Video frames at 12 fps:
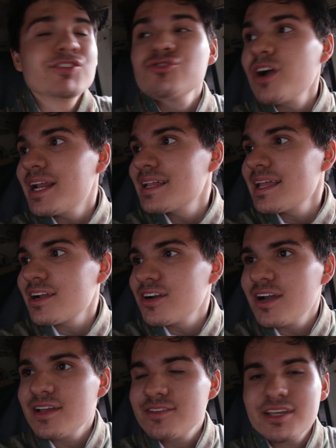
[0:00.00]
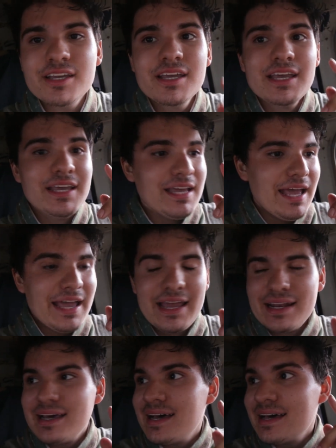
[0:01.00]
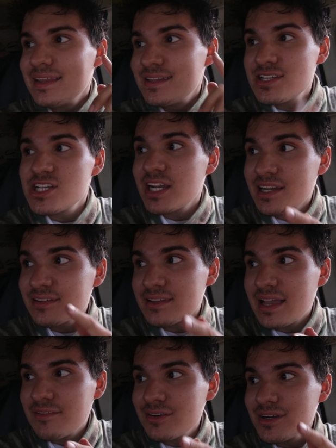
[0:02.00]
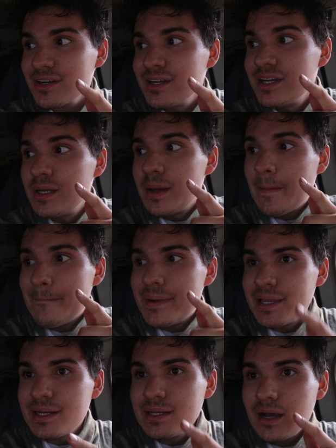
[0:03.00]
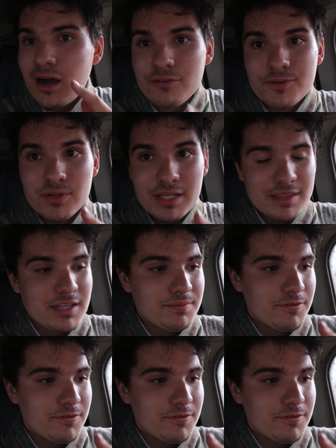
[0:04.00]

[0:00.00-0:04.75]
It's raining like crazy, and this chick has never been off-road like this